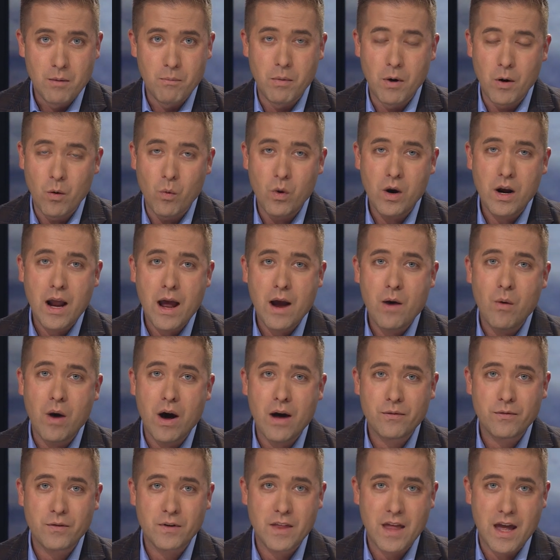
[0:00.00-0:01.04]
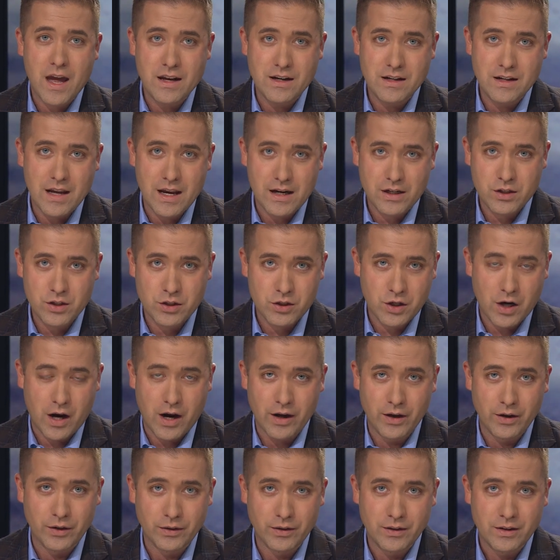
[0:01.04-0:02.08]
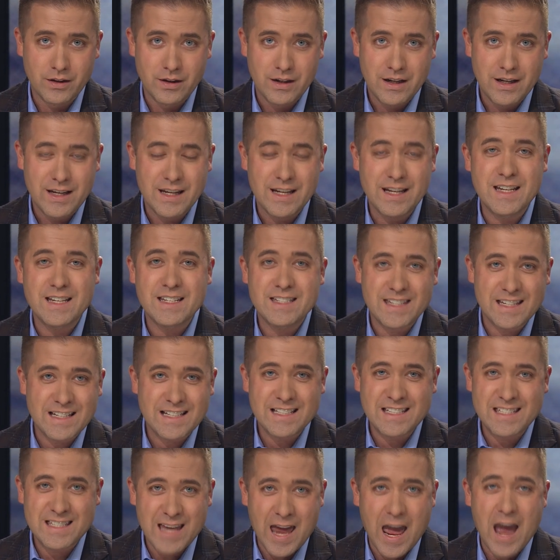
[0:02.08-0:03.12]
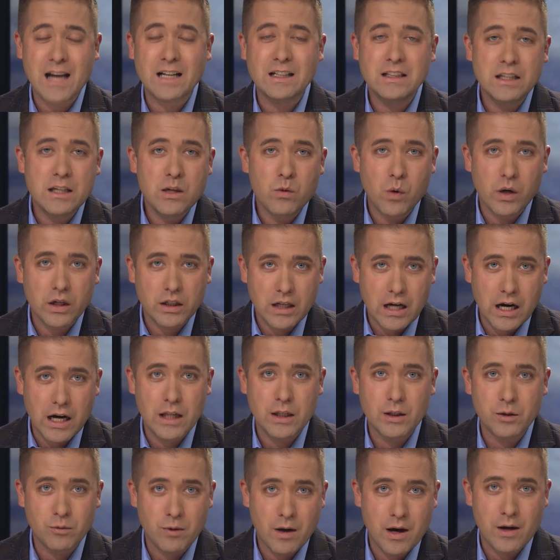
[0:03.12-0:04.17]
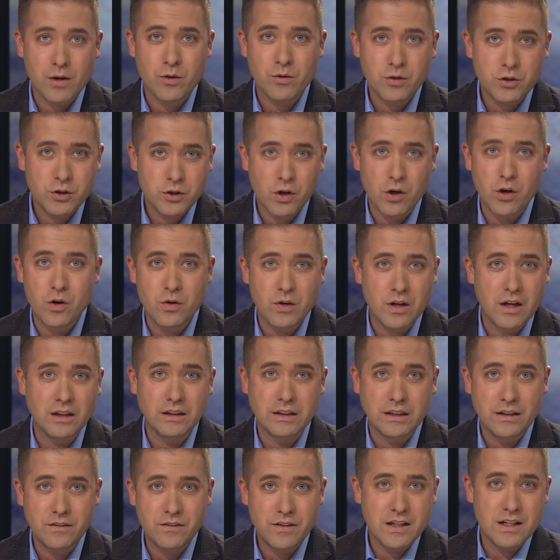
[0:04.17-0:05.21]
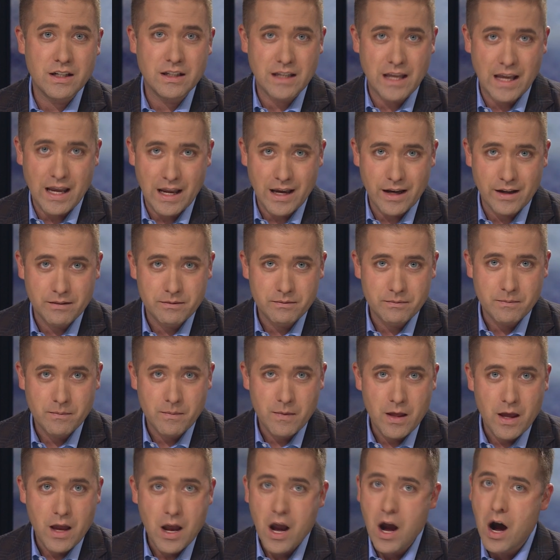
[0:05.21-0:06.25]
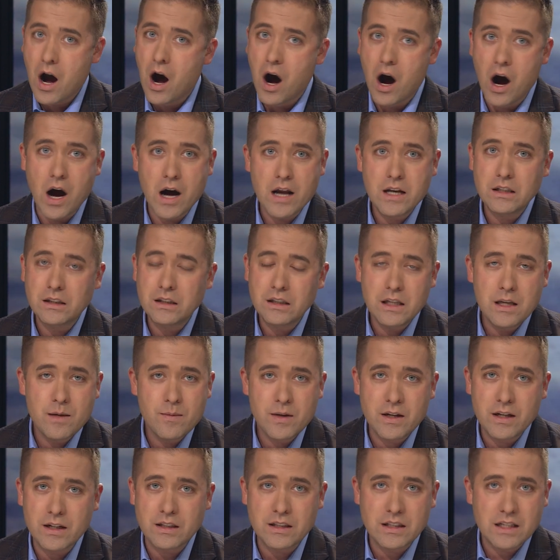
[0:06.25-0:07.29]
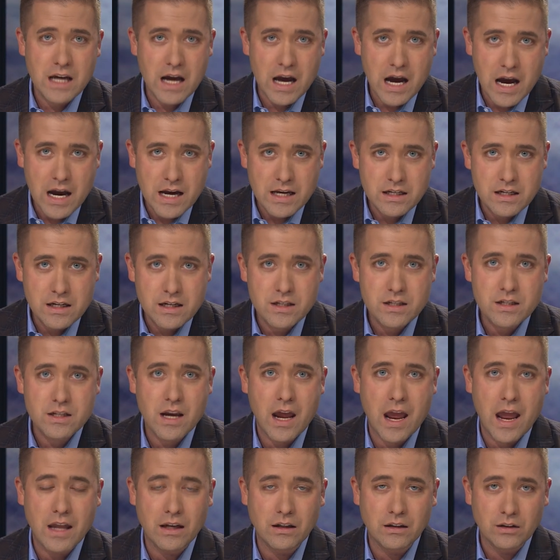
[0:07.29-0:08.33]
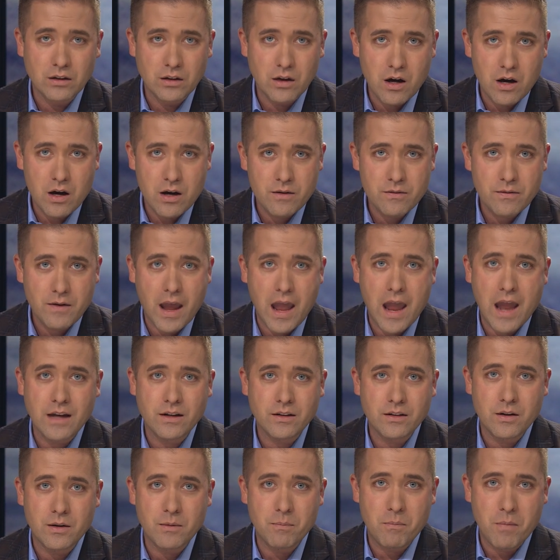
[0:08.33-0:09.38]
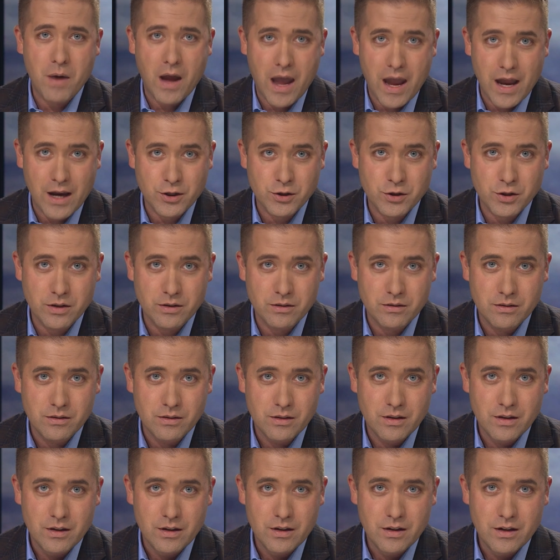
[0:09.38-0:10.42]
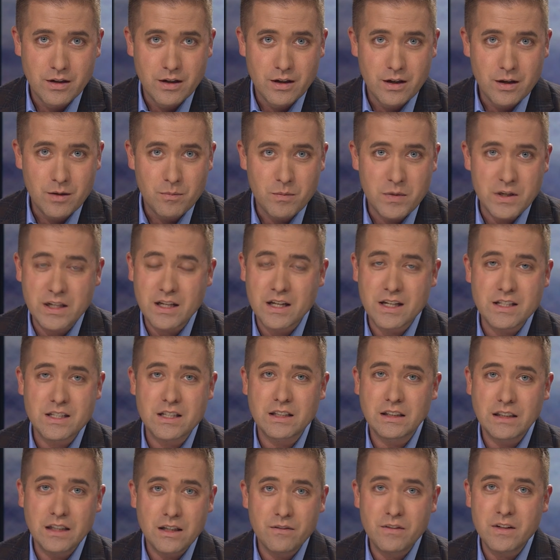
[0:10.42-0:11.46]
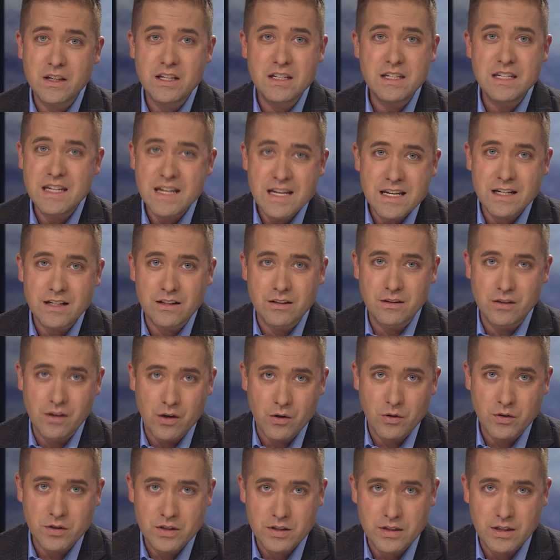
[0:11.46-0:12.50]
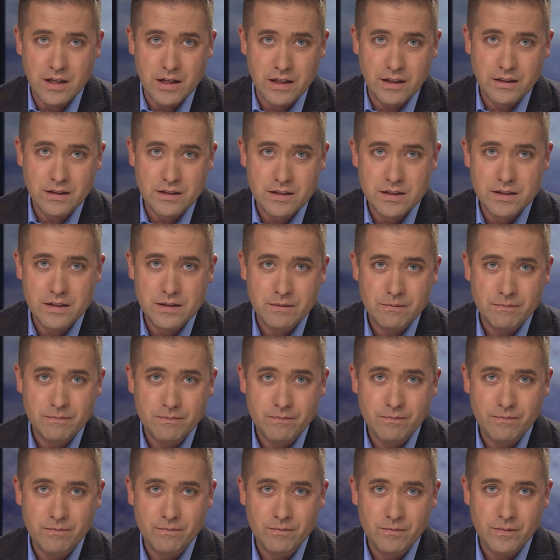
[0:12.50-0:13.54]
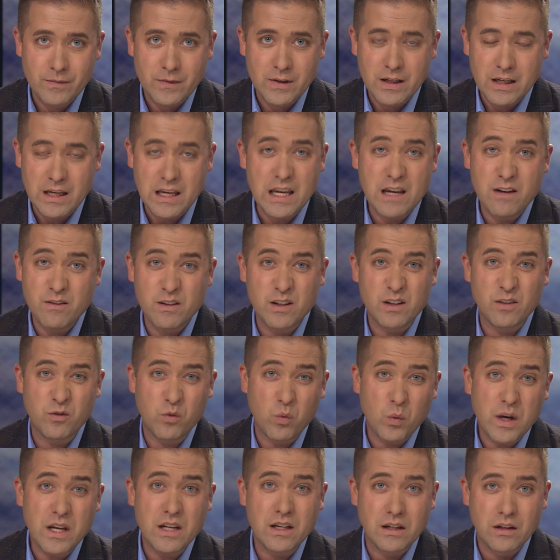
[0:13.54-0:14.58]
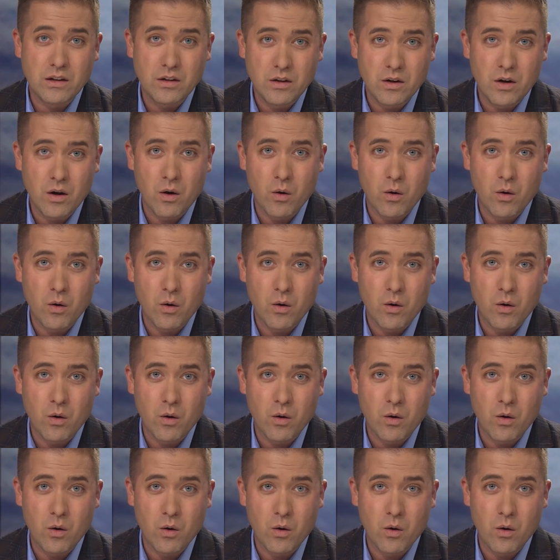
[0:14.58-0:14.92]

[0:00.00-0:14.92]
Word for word: But what I want for that next child is exactly what Colorado showed Olivia Gant unlimited kindness and love and compassion. Because Olivia needed those things, even if we didn't